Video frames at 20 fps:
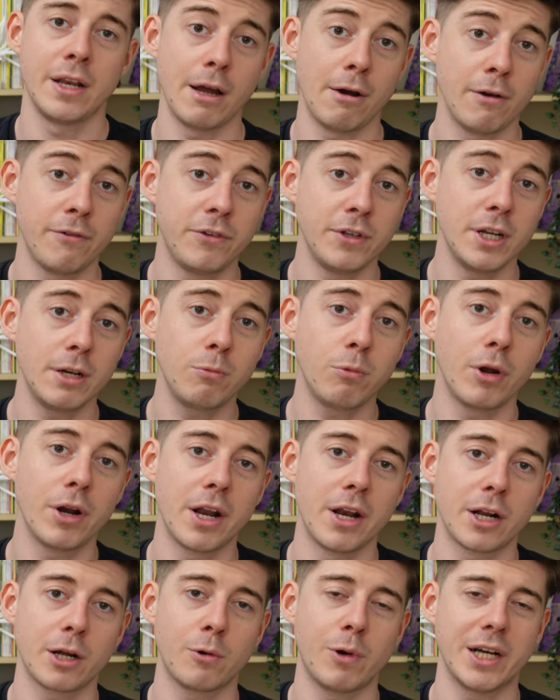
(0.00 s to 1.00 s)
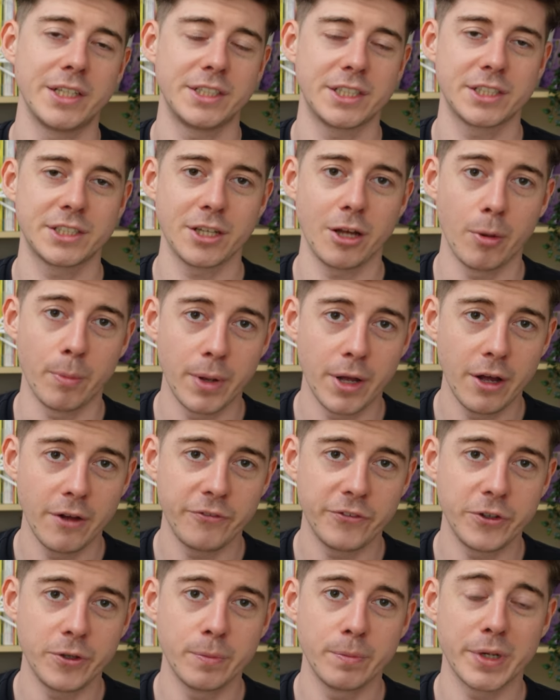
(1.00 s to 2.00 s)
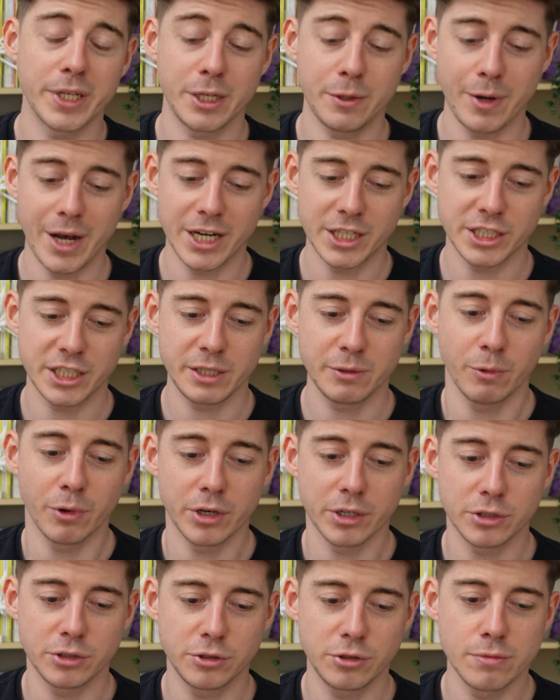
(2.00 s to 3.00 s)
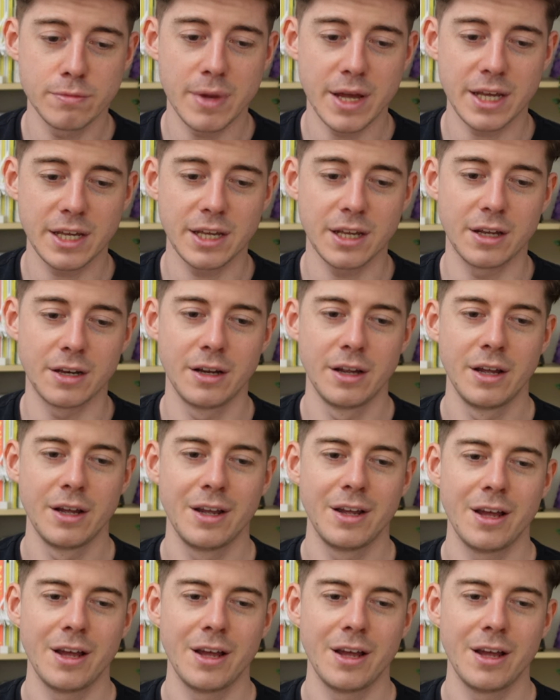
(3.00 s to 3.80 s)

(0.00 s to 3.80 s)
Now, if you did want an aquatic style perfume, but you actually wanted to make it